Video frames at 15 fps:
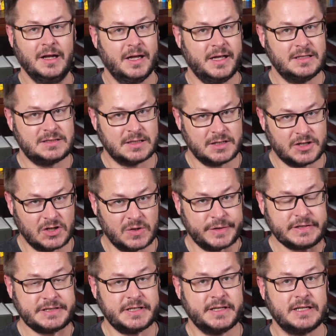He's
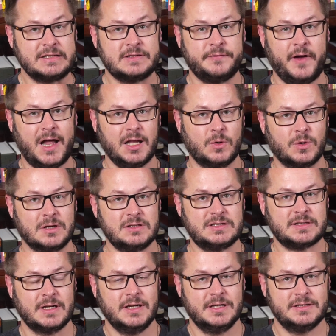encouraging his
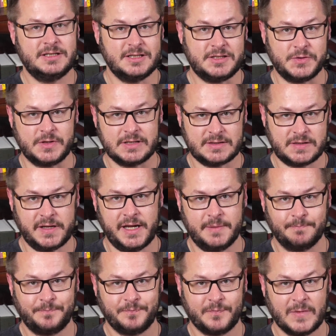followers to do the
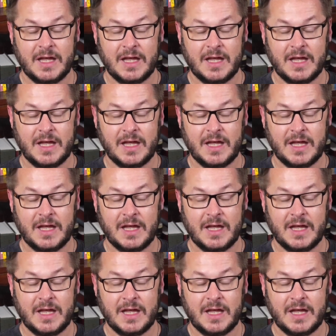same.